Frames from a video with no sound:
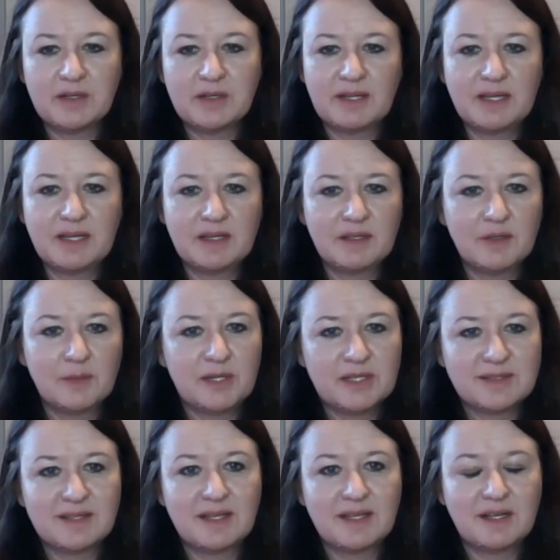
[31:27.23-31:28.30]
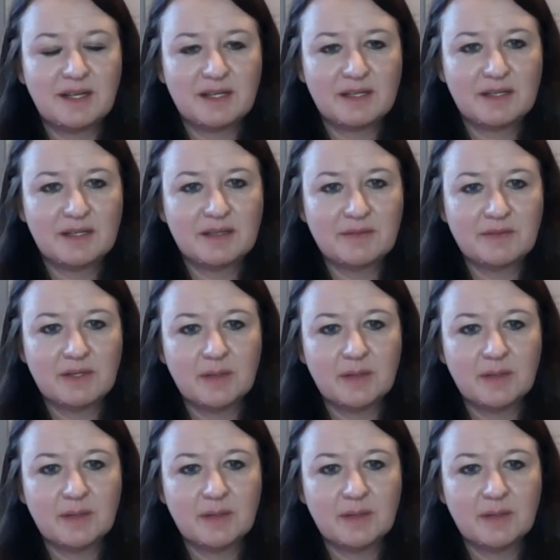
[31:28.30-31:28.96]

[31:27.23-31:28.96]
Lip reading: on that and go back to that auditing for